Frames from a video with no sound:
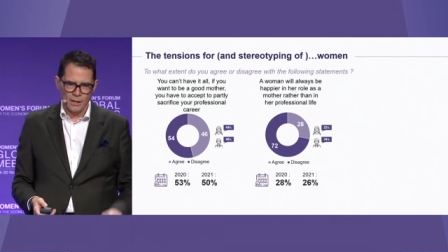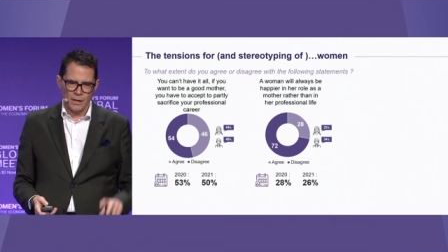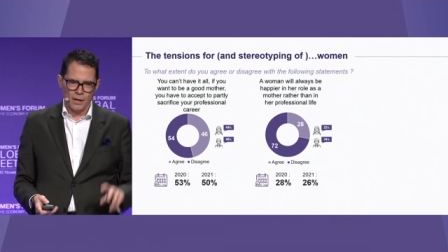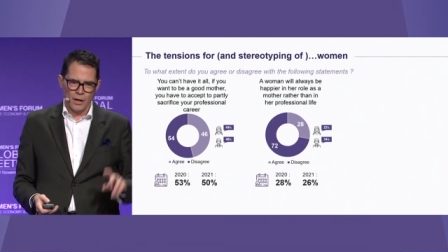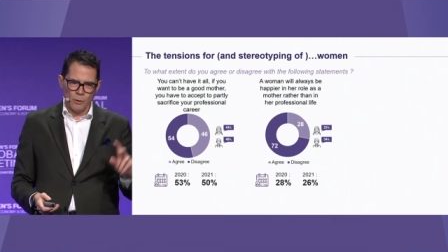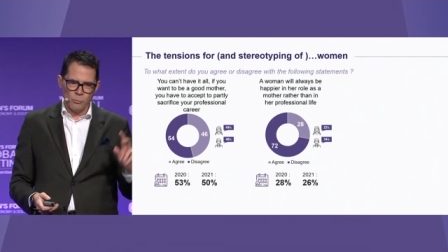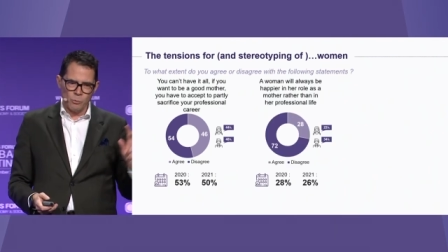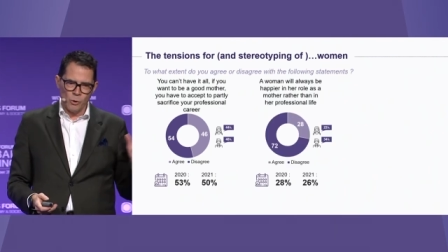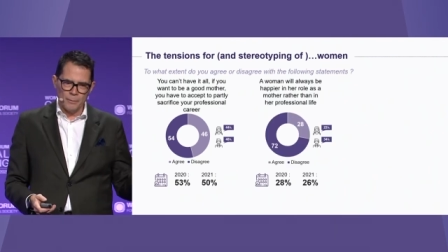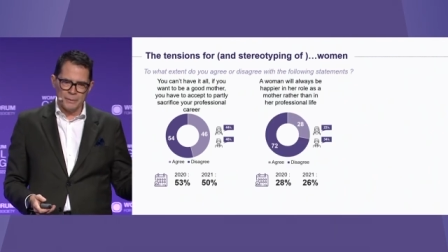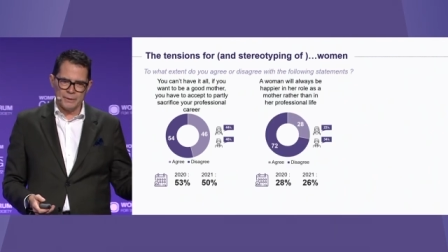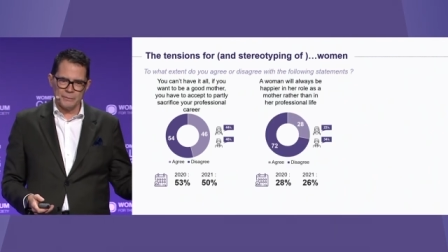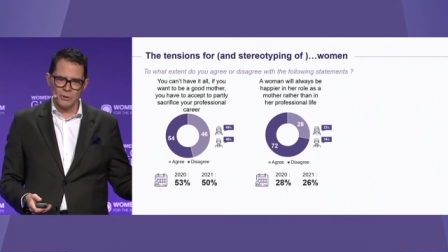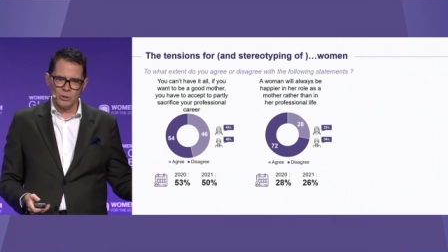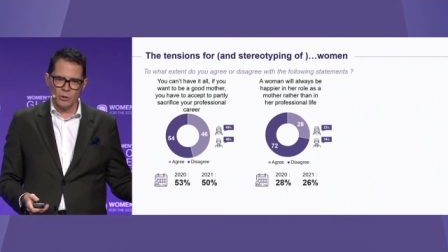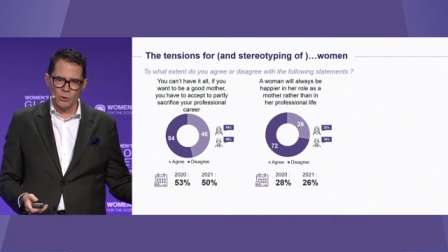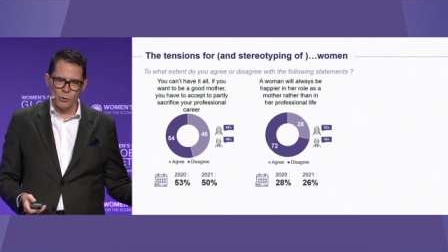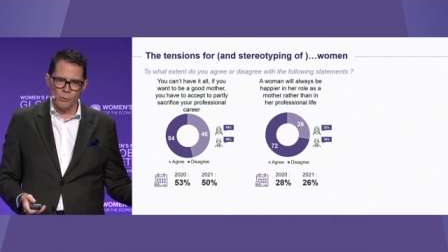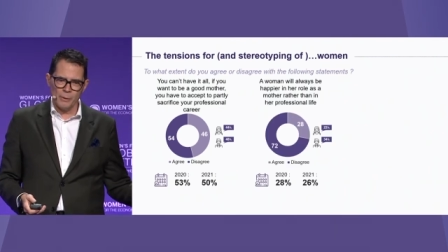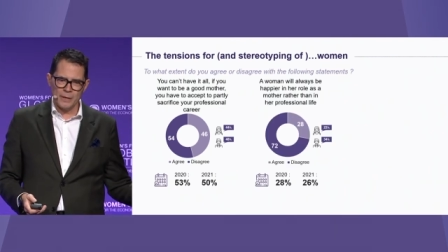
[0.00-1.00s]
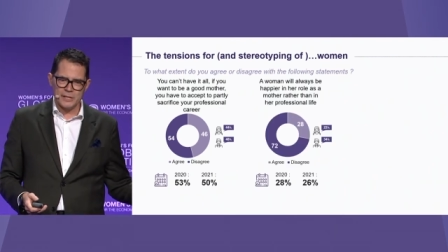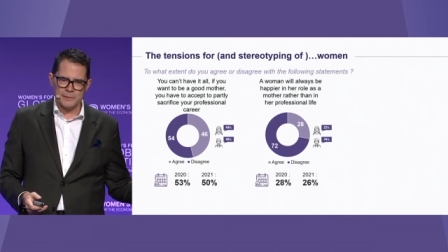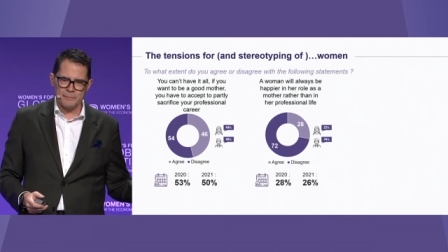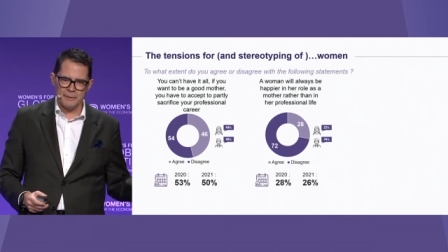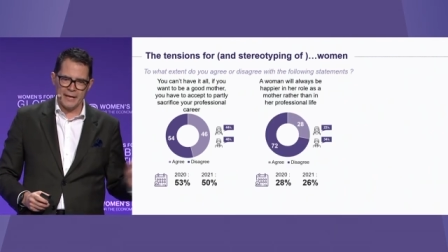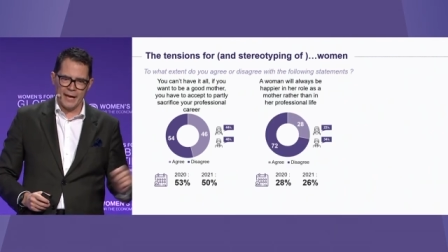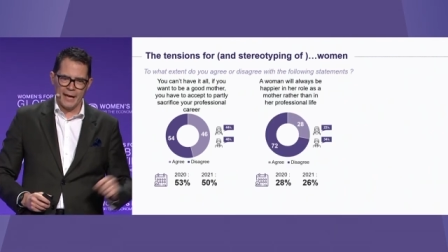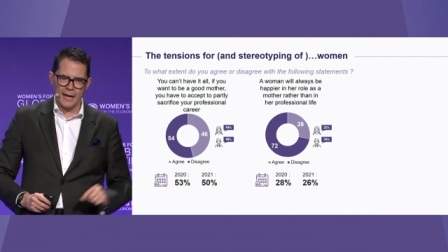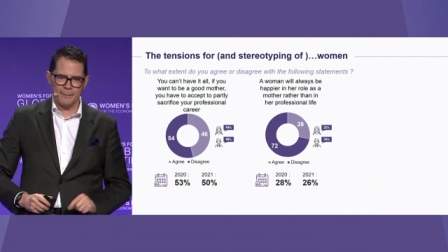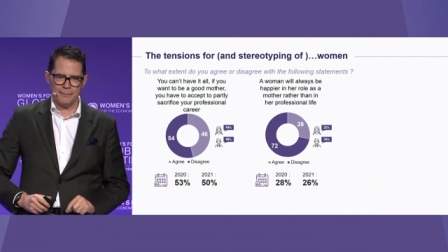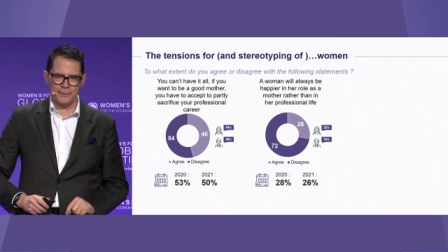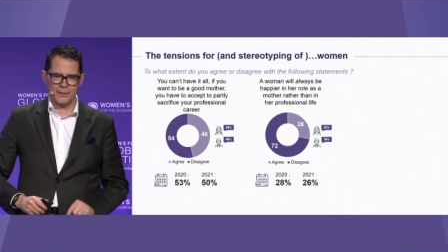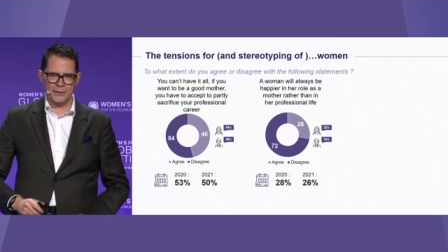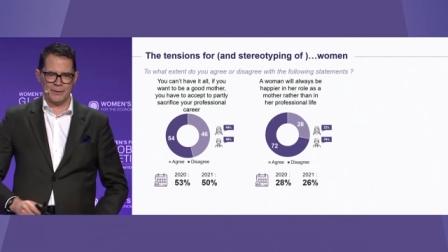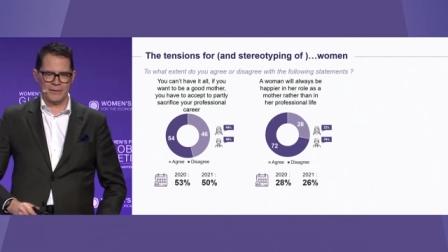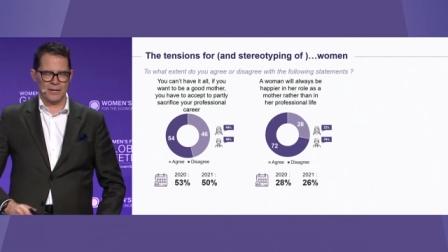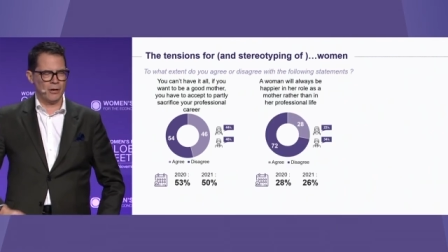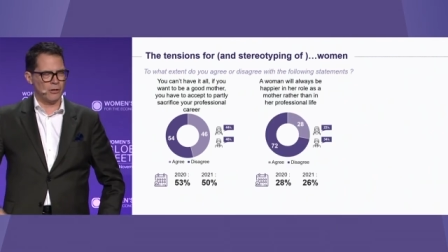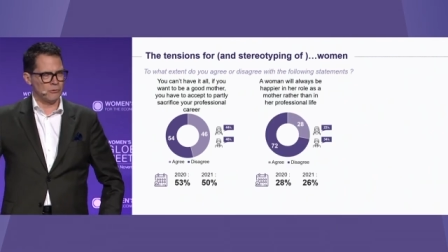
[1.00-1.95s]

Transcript: A woman will always be happier in her